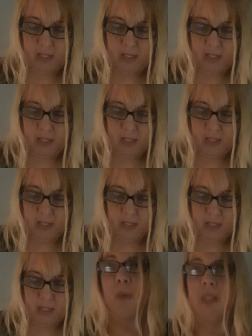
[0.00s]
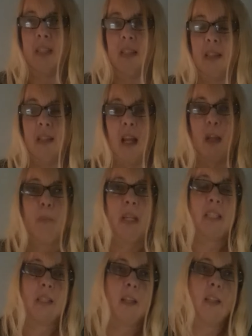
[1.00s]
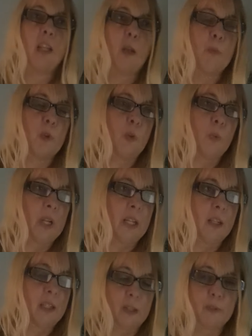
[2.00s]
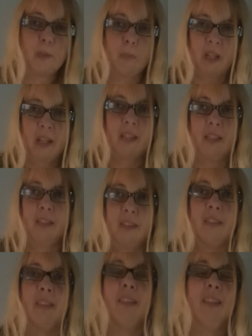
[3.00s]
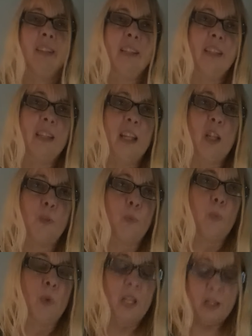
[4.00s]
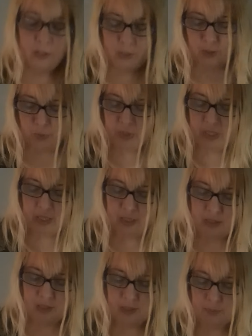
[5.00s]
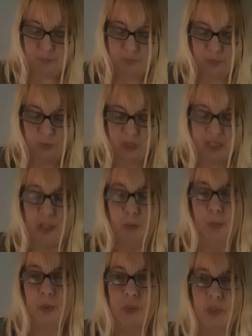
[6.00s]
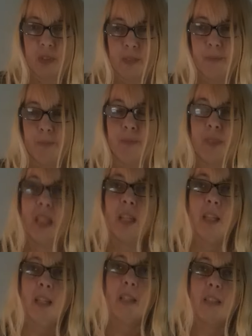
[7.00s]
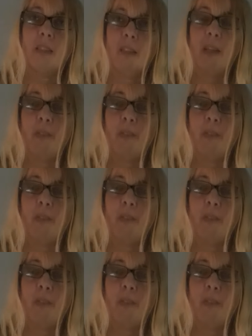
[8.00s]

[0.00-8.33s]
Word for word: I want to see where I can go with it. I based it on the chemical wedding, that was my idea, and what I could do with these three temples. So I